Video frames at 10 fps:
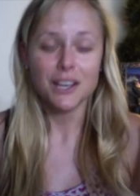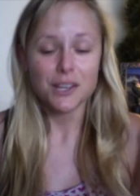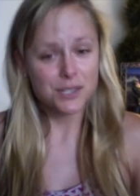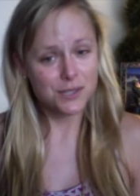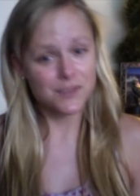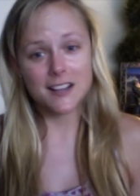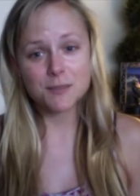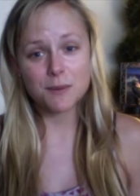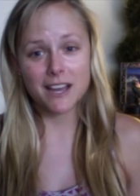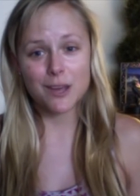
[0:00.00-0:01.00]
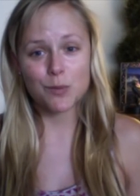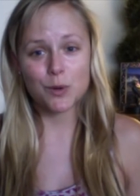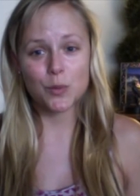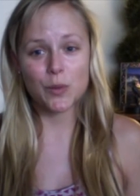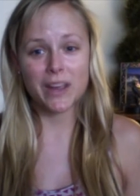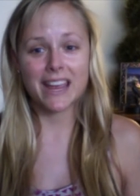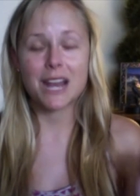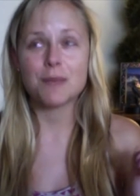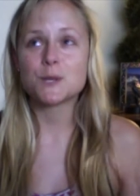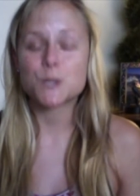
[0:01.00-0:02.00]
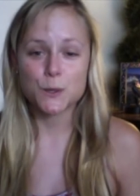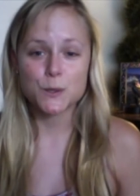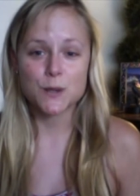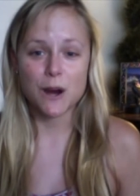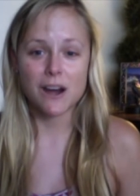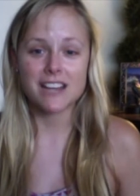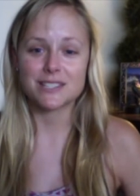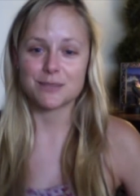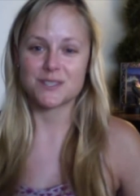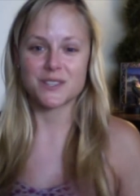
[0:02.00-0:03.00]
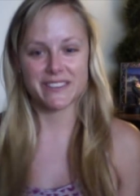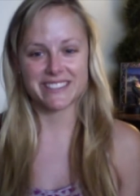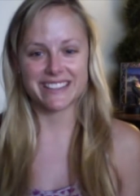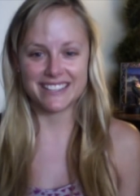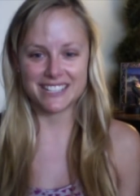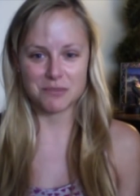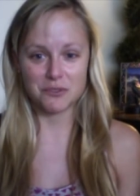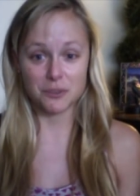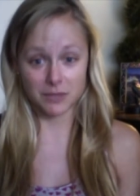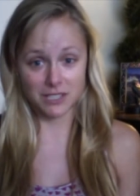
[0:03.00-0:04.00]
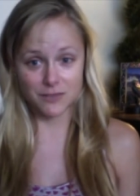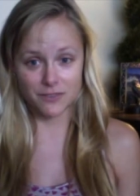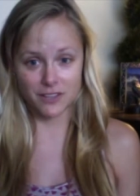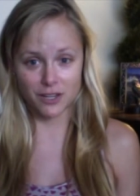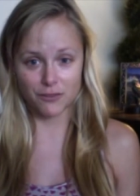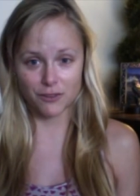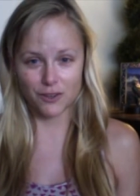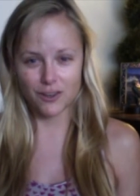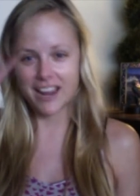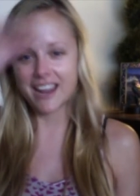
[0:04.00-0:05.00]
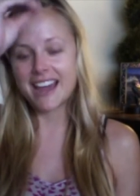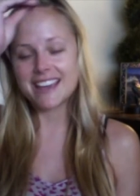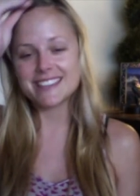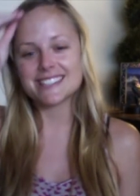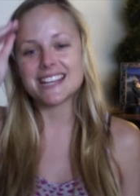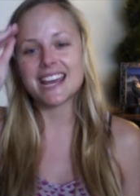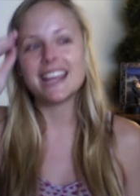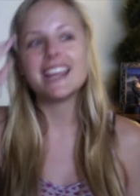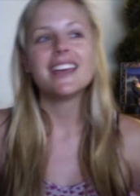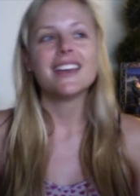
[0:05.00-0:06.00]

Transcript: so that's why I've been away, and I'm so sorry, so I'm so excited to be filming this video for you guys today.